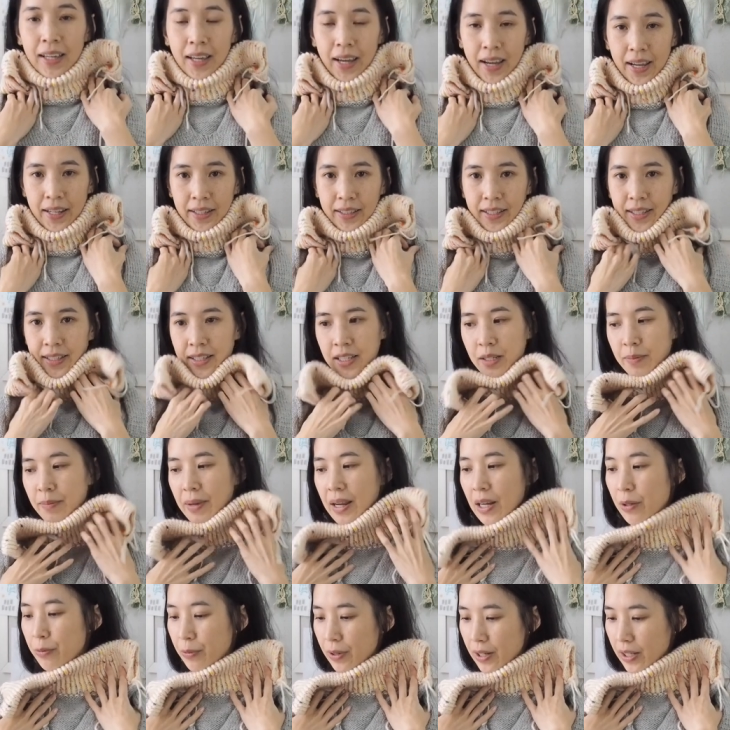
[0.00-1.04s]
and this is
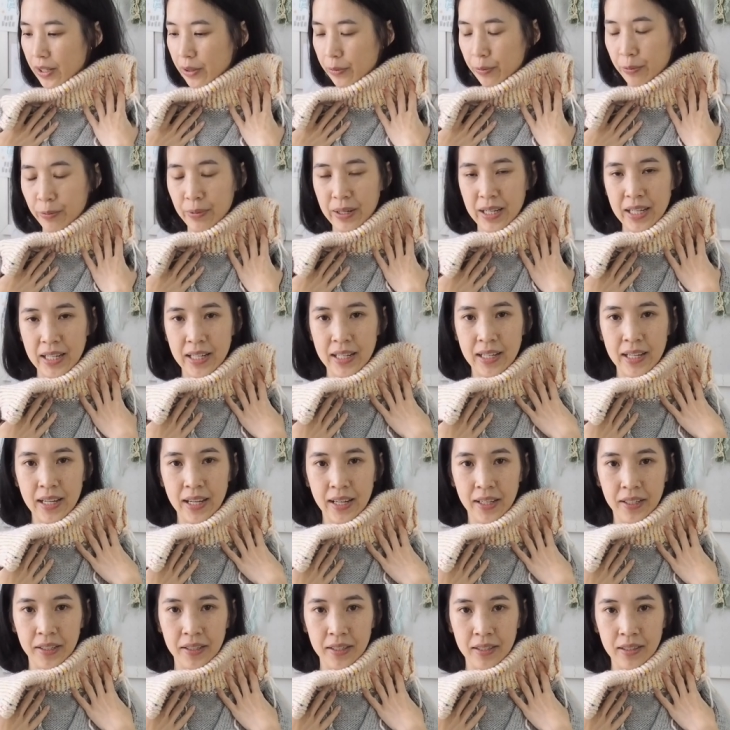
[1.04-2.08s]
made with We
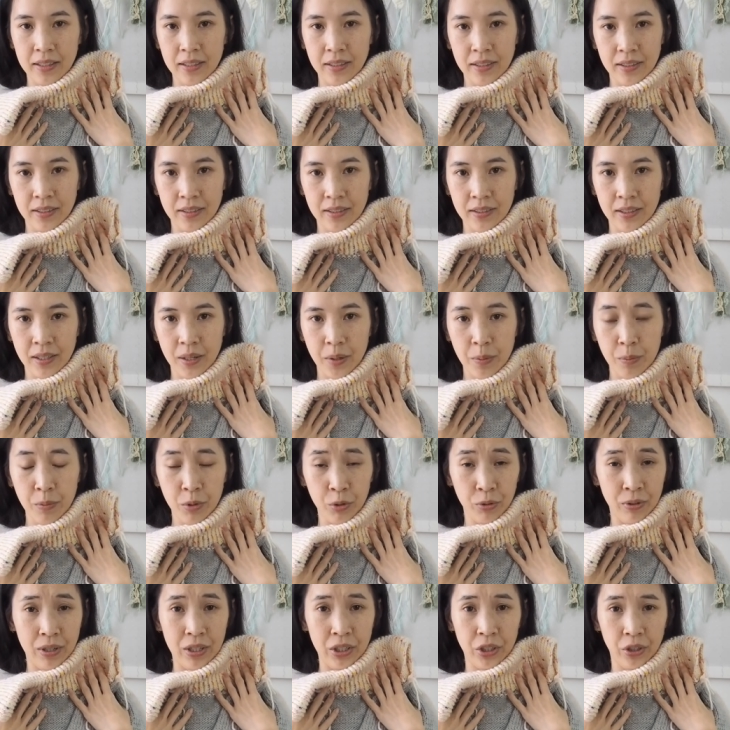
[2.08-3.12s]
Are Knitters
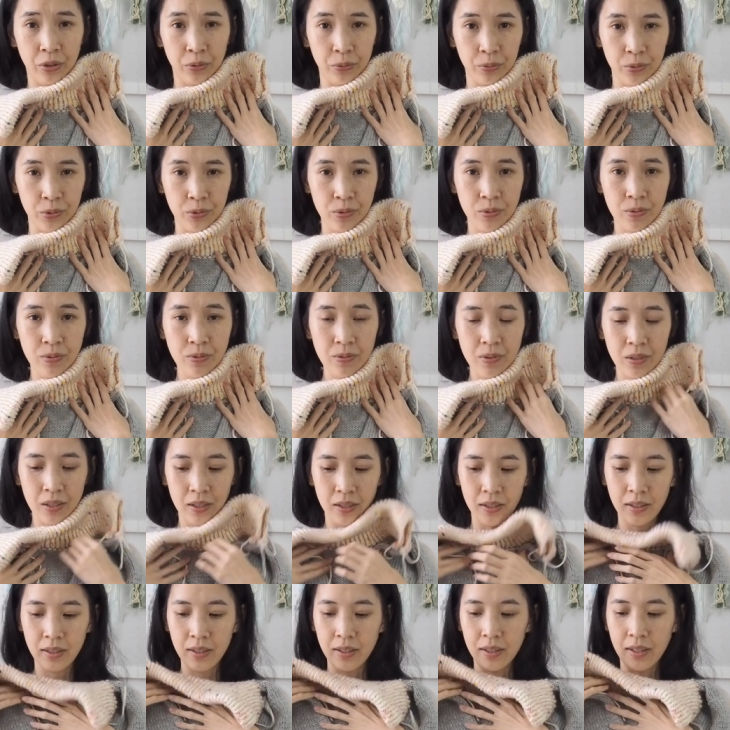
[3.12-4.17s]
merino wool.
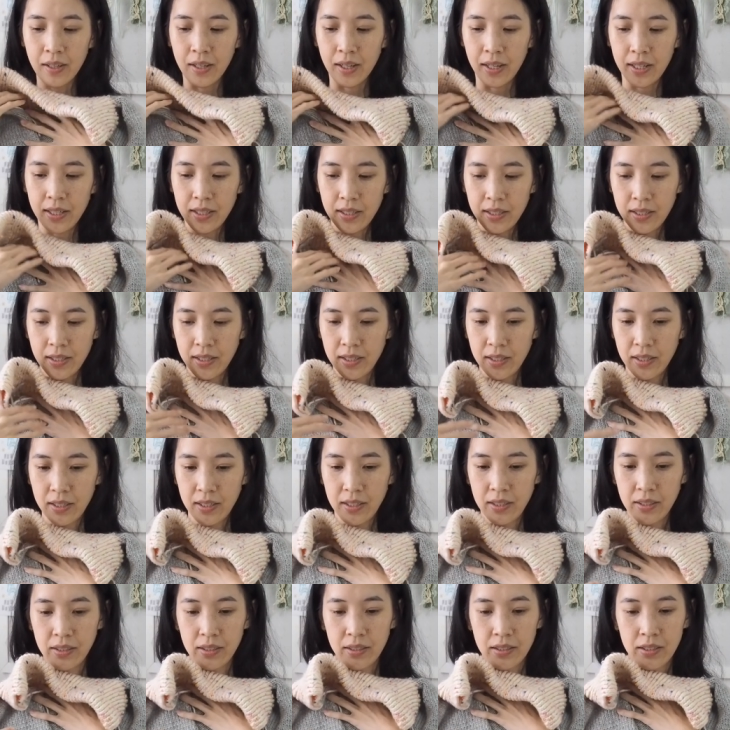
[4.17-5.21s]
It
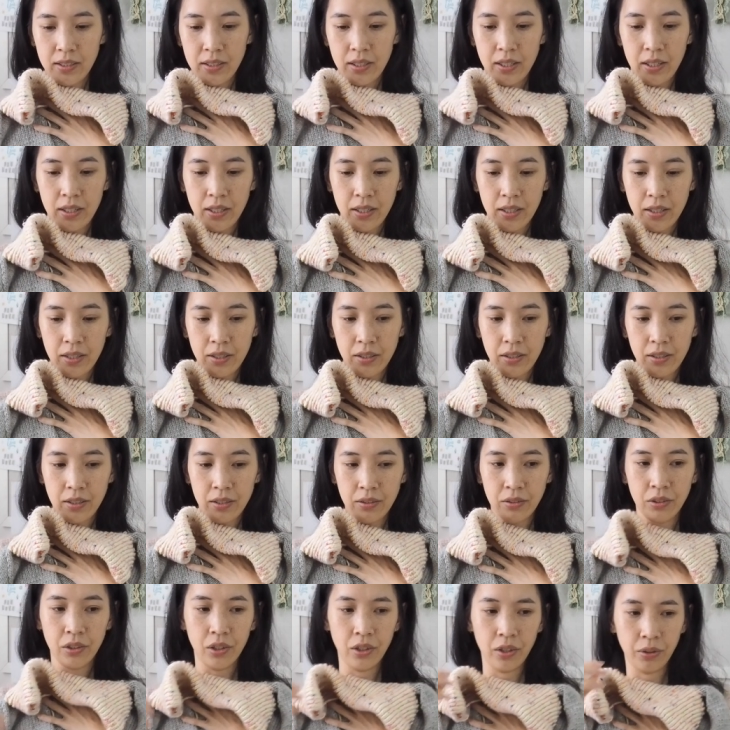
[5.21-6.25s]
is,
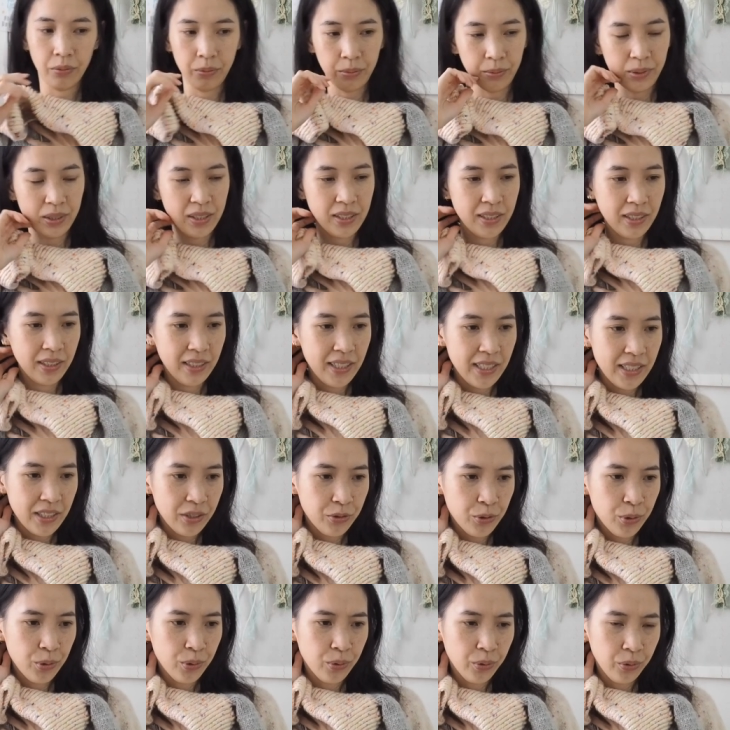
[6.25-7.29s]
no, what is it? It's
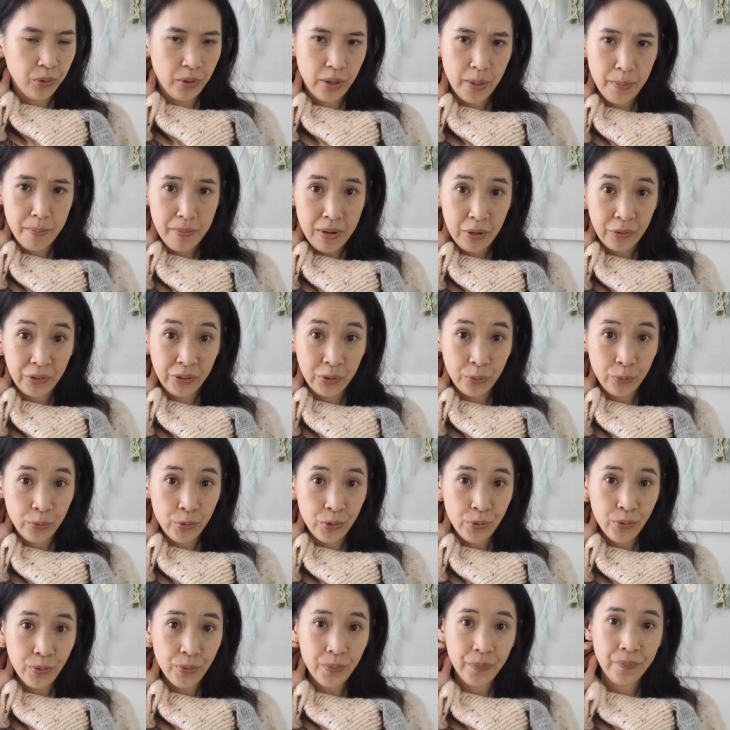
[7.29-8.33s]
called the
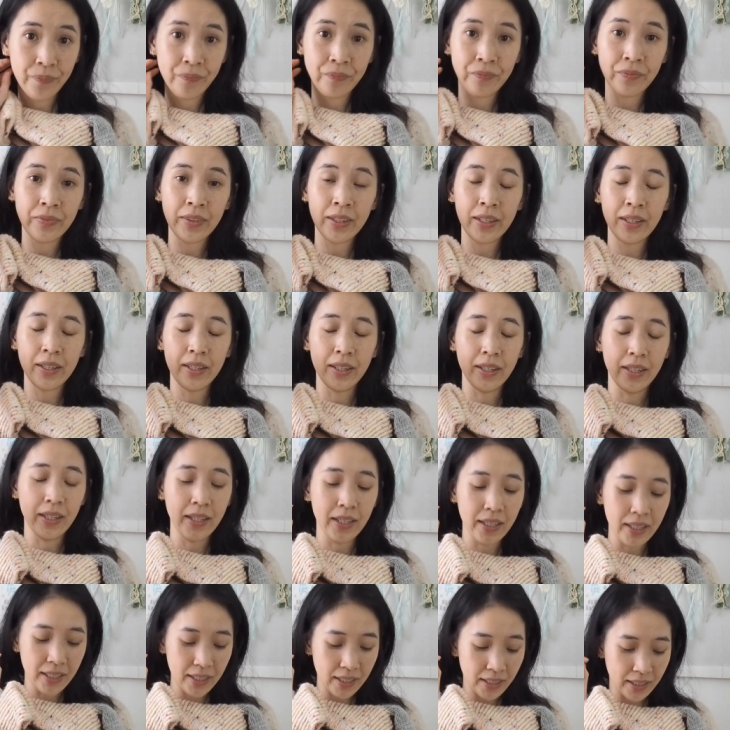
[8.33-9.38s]
Meriwool.
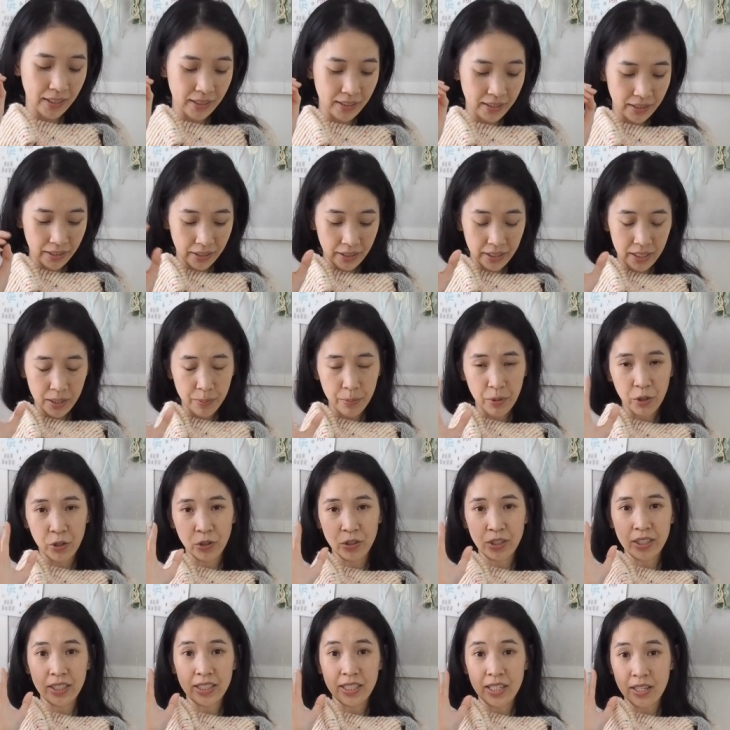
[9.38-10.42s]
It is the
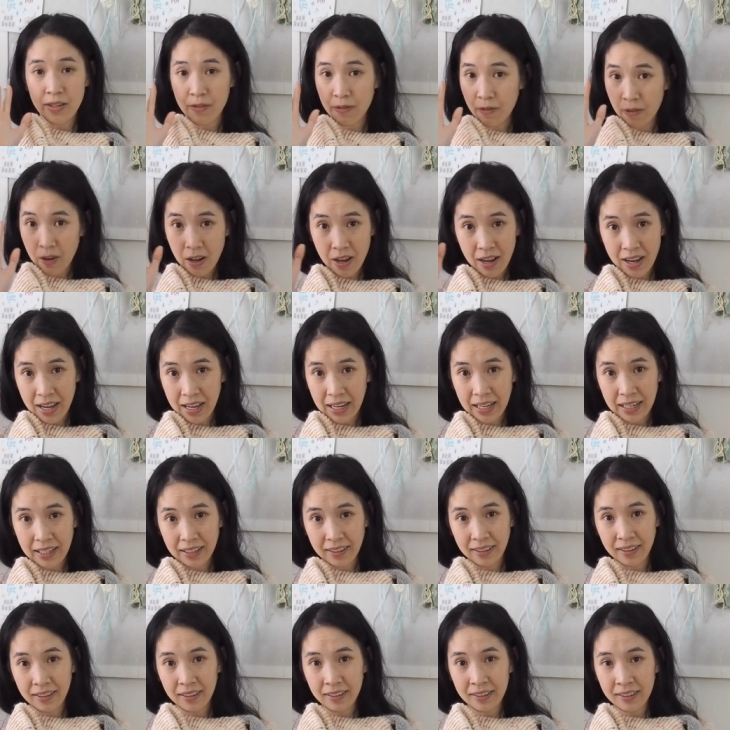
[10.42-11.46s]
most
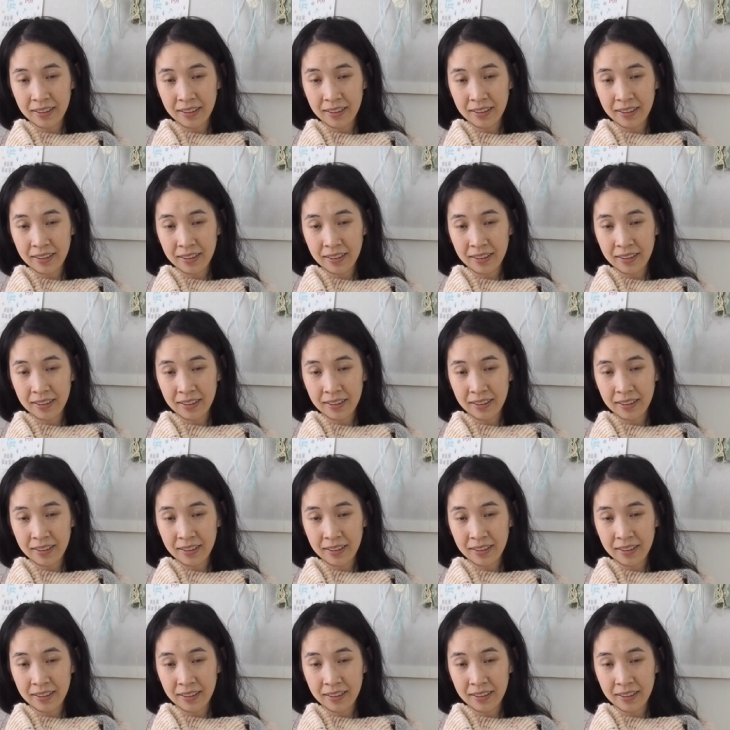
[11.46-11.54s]
divine